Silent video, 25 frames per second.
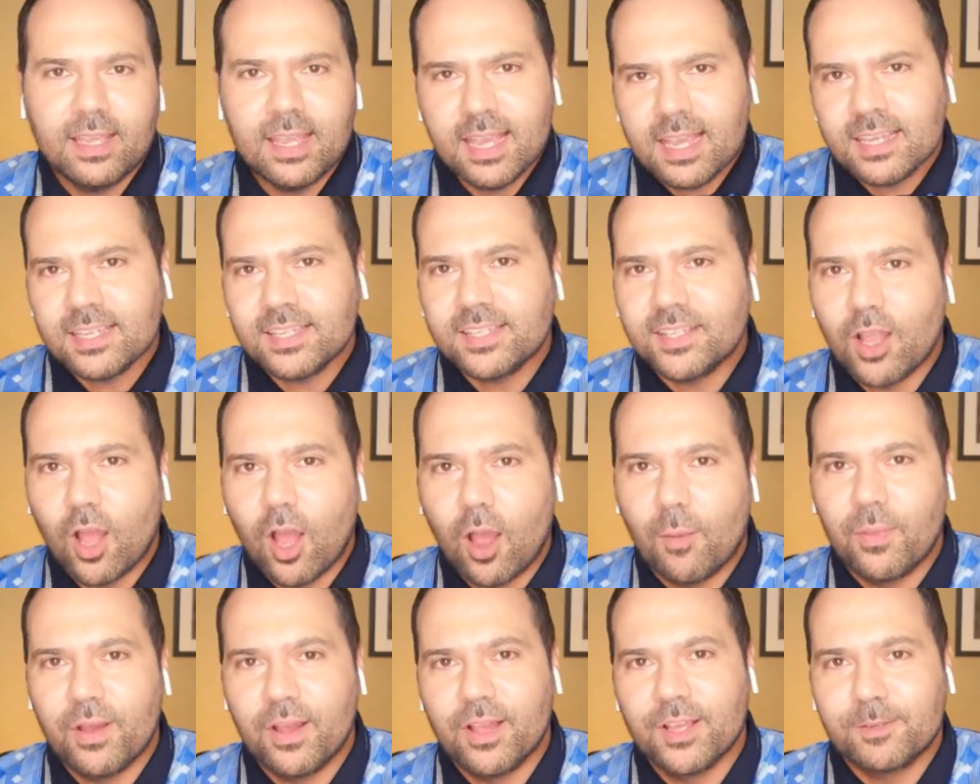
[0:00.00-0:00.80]
Keir
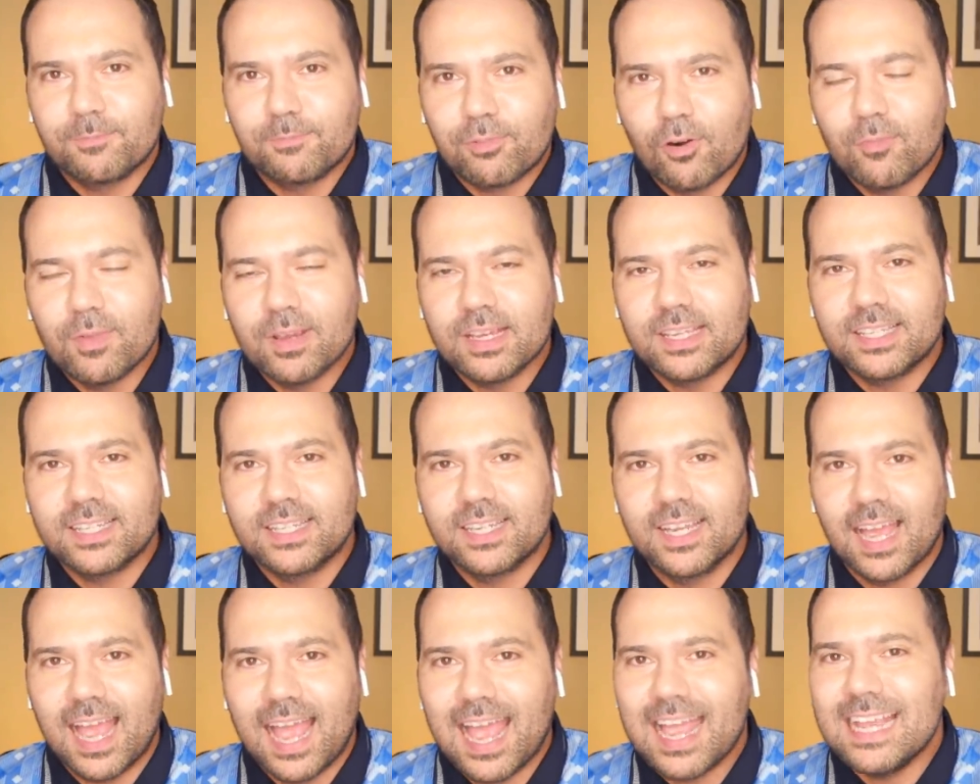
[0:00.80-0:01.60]
Starmer has
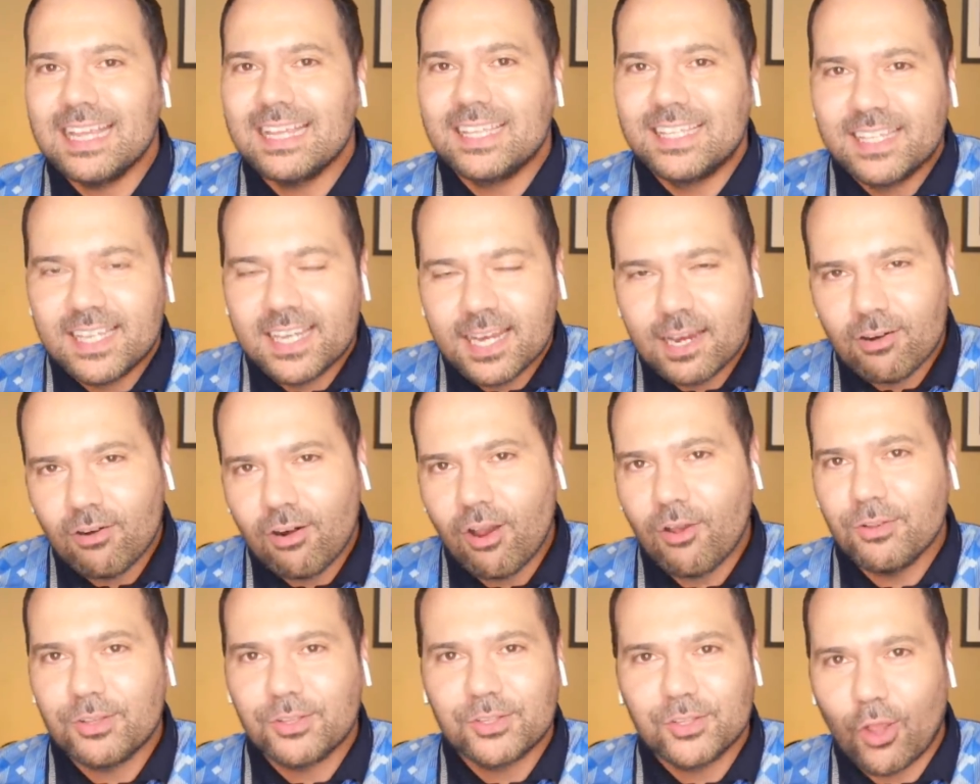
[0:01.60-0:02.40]
promised a
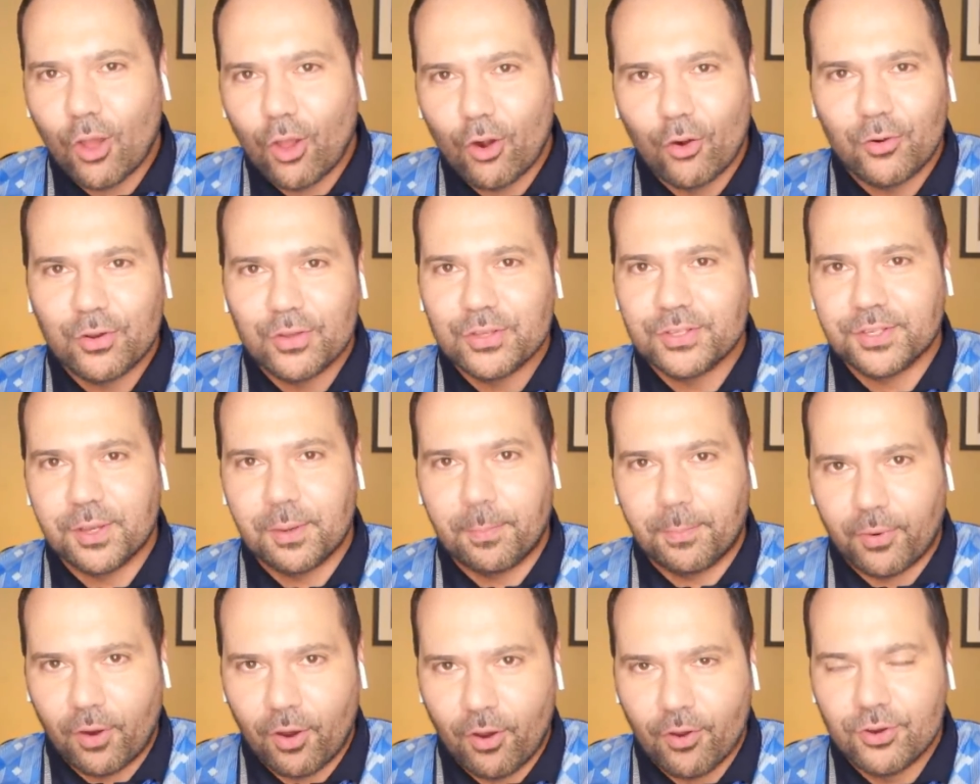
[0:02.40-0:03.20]

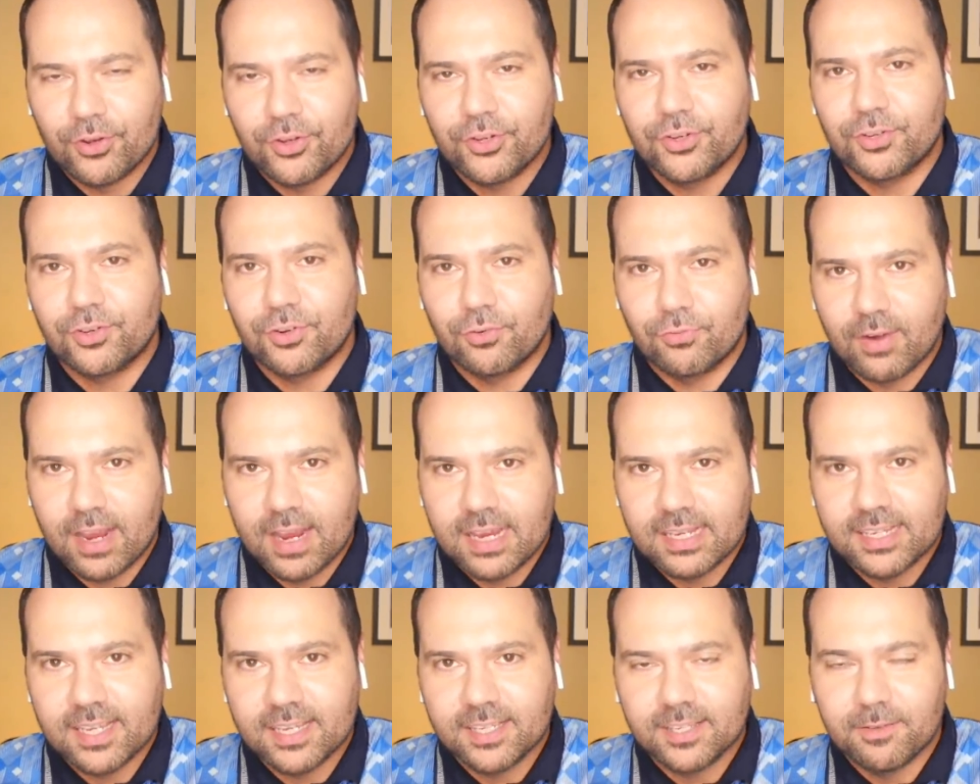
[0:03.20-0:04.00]
zero-tolerance approach to
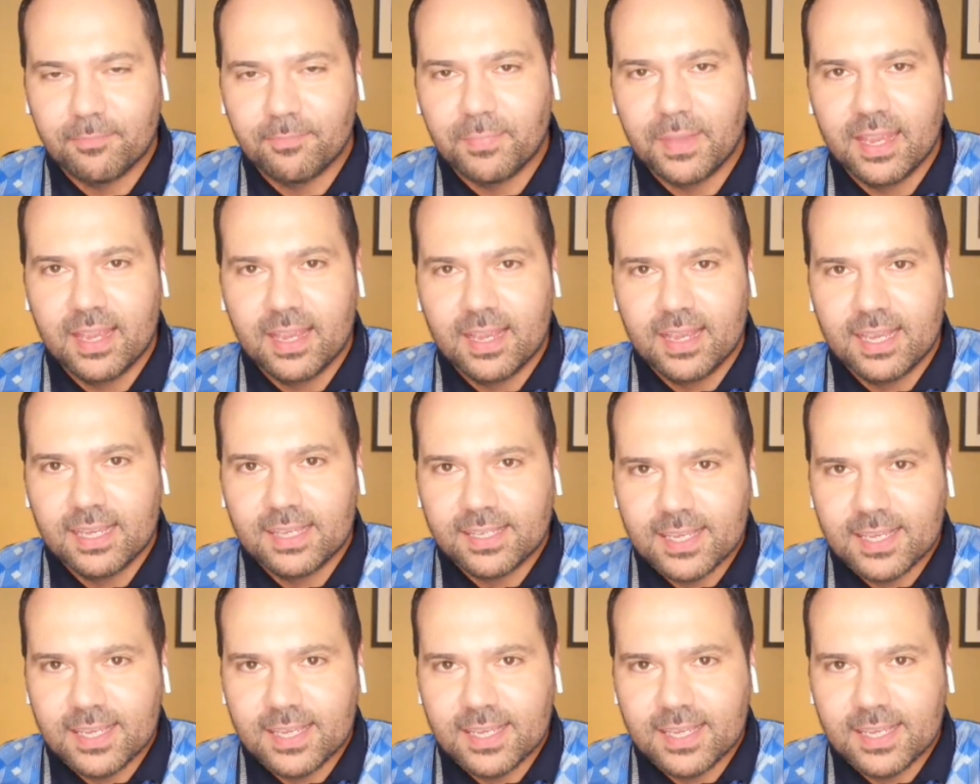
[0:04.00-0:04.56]
racism